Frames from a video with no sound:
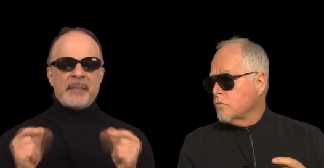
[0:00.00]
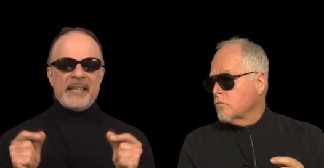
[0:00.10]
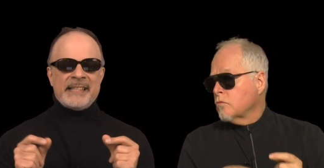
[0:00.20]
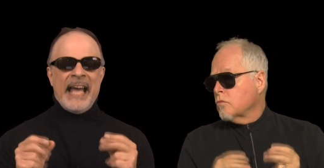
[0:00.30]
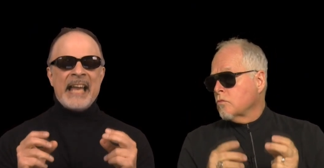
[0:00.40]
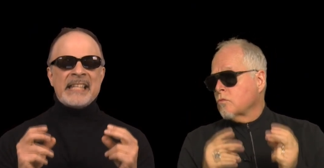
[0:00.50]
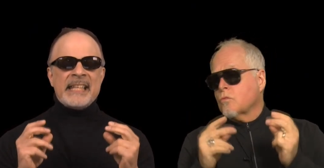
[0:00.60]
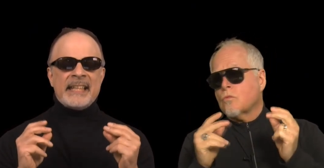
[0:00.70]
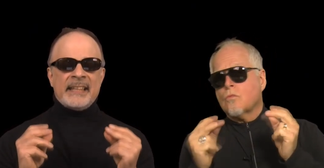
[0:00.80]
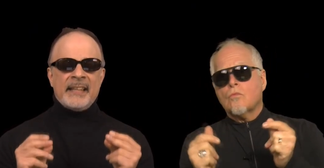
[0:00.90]
Speaker 1: me,
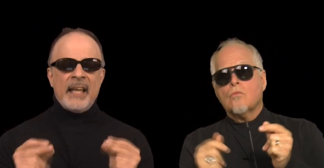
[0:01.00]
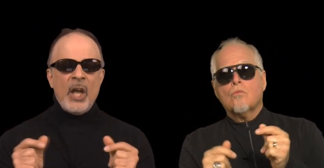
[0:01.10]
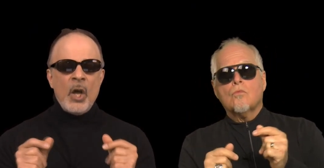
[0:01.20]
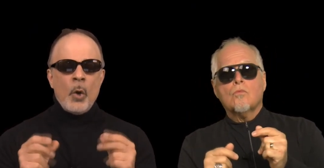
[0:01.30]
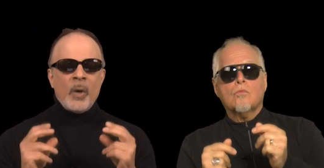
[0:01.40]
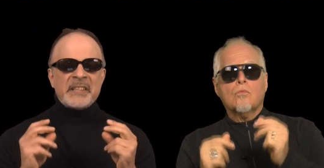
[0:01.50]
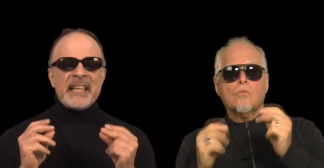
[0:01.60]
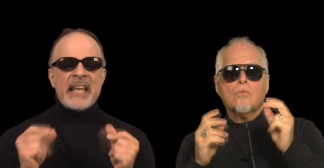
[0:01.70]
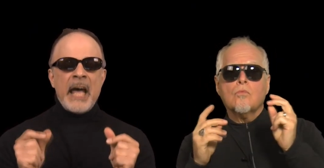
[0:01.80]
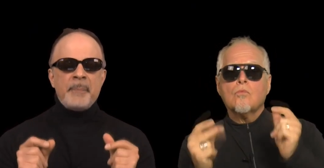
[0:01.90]
Daddy, what
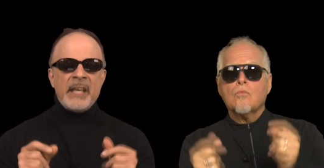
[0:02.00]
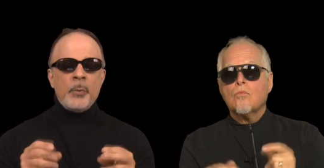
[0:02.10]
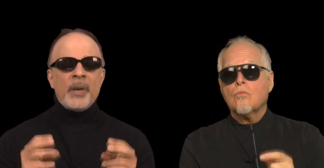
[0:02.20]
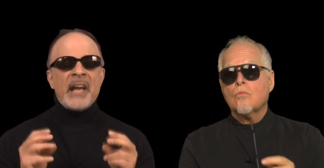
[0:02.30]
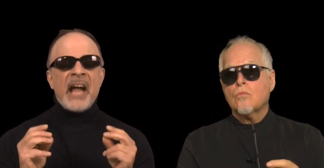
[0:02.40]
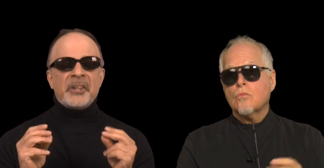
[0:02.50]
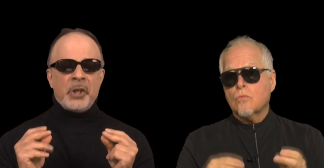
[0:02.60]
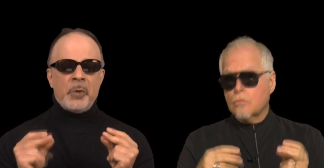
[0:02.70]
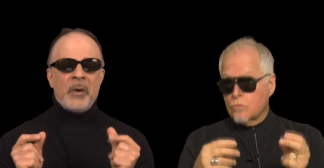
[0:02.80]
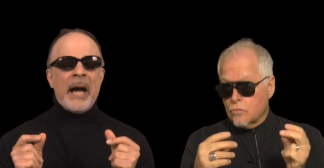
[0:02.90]
can I be when I
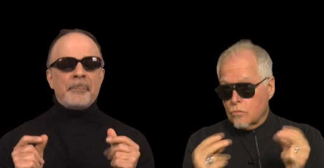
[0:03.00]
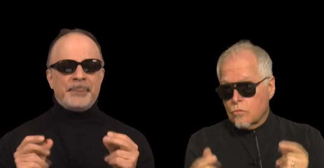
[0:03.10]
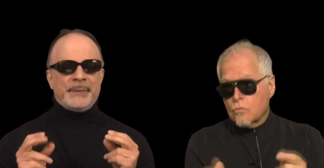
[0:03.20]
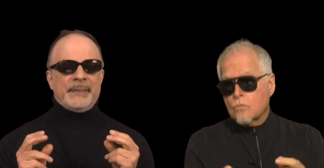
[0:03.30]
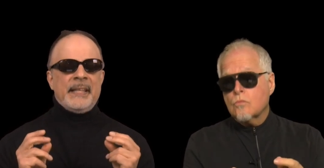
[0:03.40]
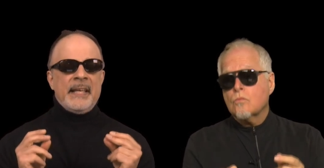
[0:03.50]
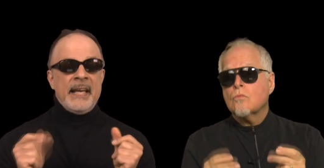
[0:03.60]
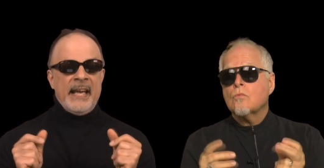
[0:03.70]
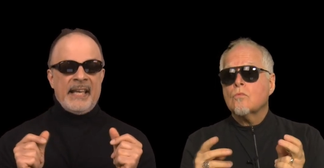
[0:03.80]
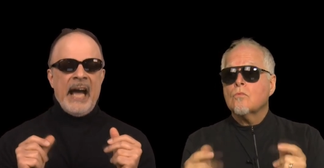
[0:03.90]
grow up?
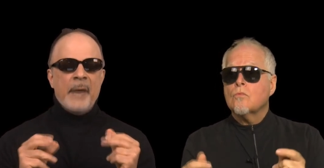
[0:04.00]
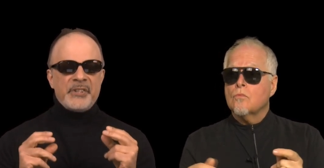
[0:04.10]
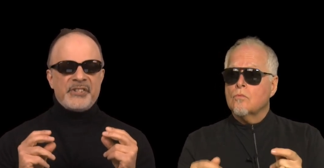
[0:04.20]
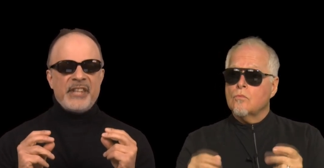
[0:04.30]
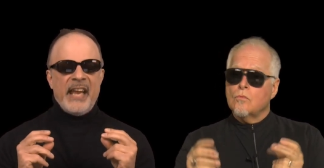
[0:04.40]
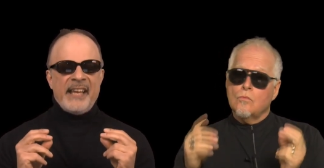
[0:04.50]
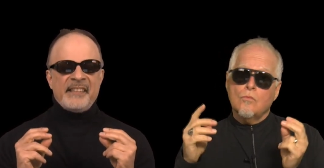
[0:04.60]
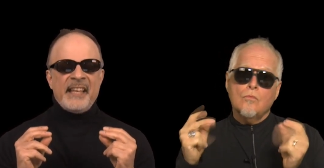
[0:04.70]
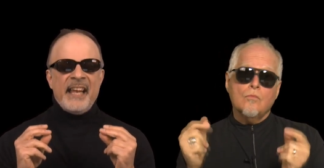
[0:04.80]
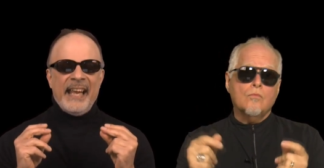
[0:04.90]
And I would say,
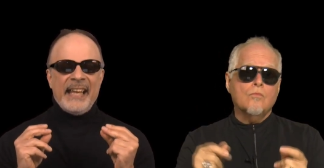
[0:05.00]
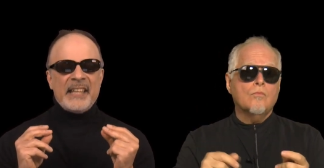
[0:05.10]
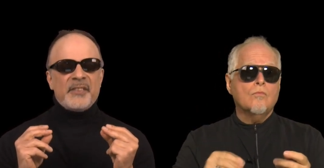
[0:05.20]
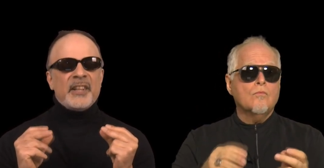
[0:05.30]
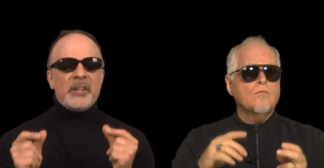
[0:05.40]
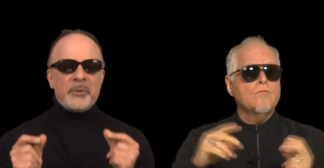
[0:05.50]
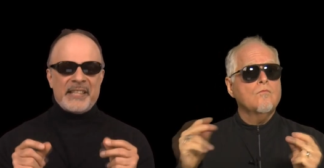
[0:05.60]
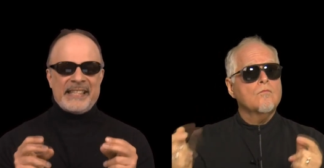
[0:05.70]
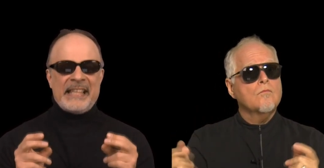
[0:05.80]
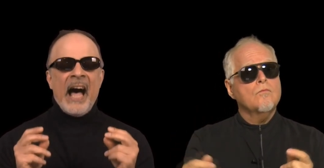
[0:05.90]
anything you
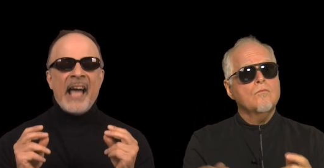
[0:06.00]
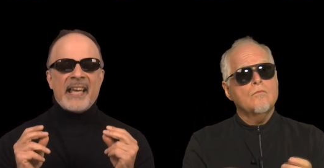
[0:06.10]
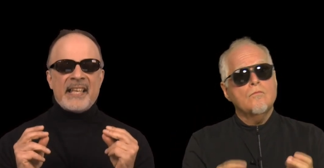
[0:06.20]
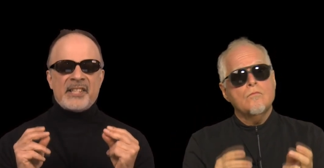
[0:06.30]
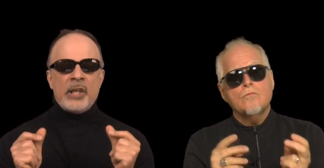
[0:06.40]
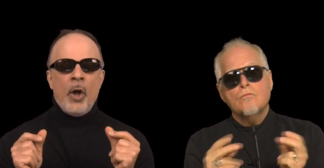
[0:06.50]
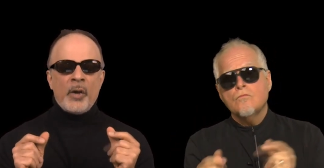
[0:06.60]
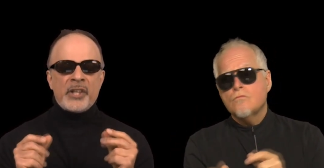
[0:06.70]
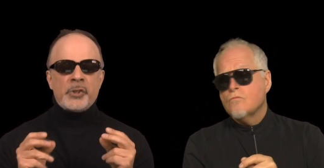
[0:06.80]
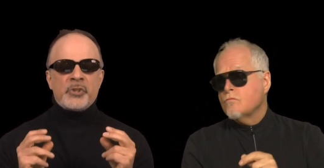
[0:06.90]
desire, as
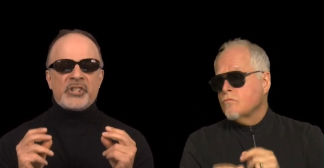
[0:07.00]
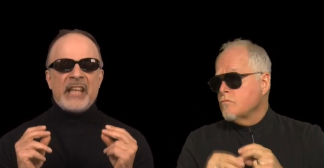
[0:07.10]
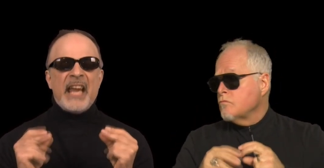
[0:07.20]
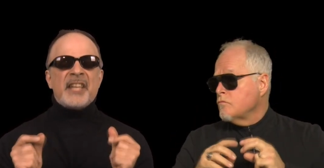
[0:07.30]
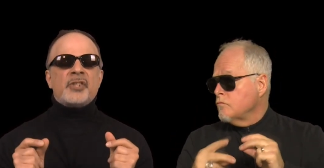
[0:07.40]
long as you stay at